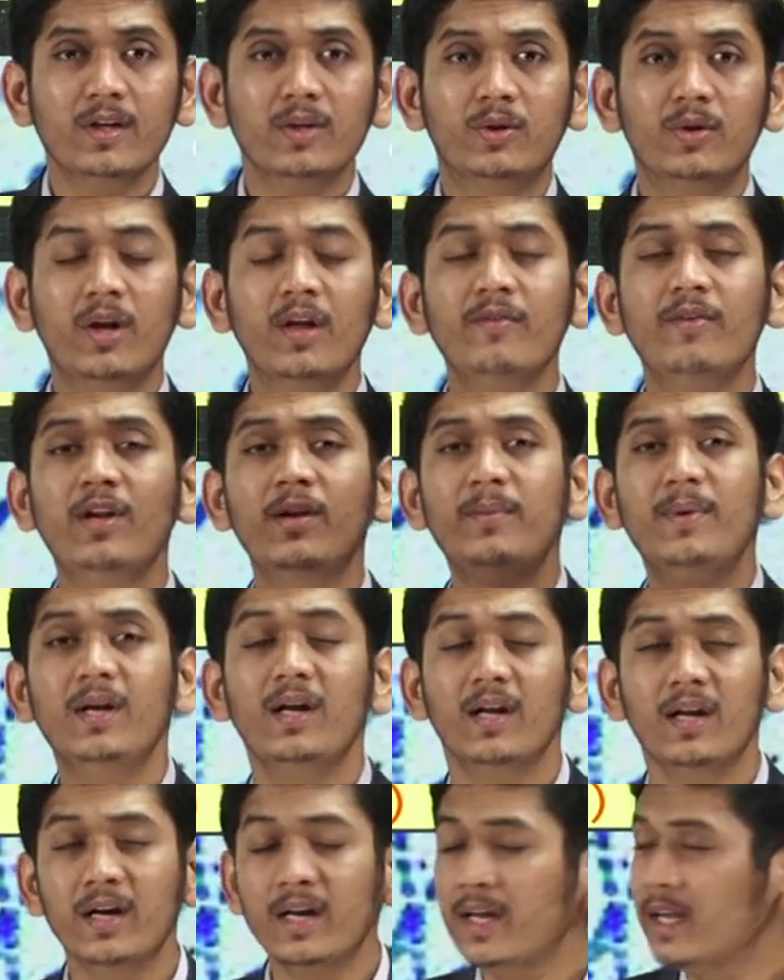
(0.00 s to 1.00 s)
Today we will be
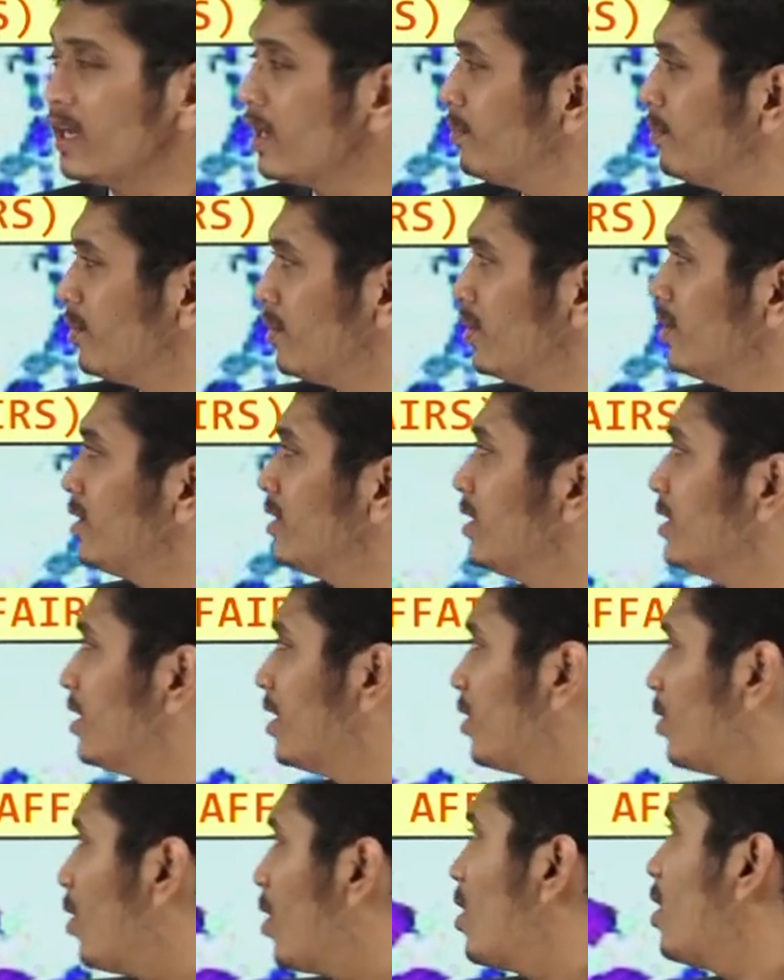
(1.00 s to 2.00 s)
learning about
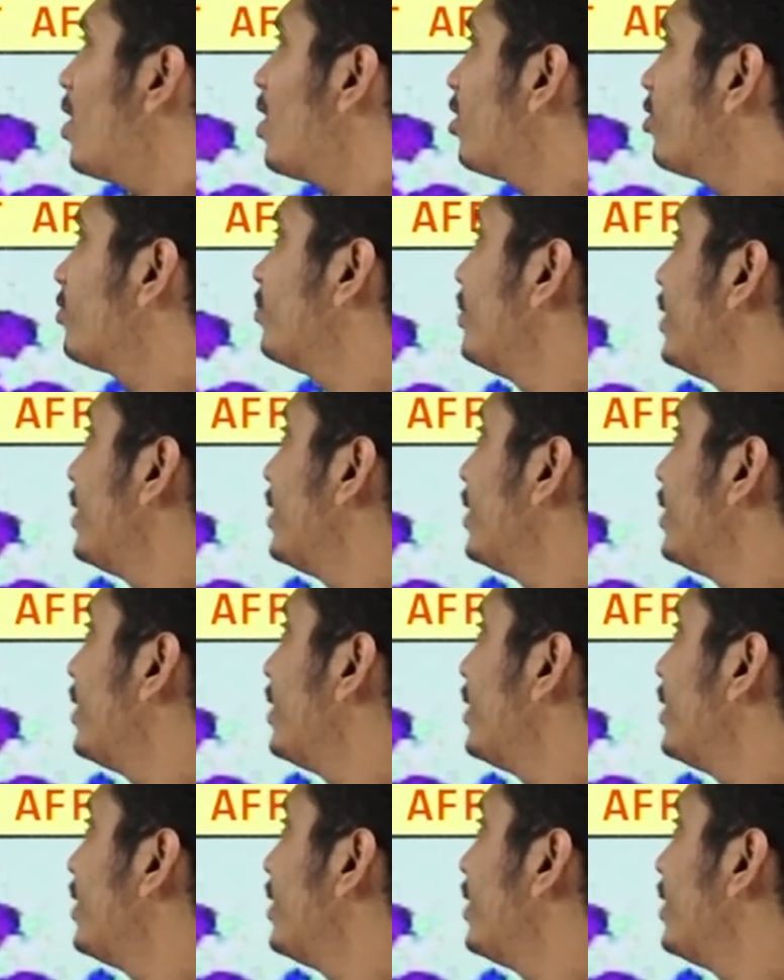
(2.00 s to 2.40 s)
the role of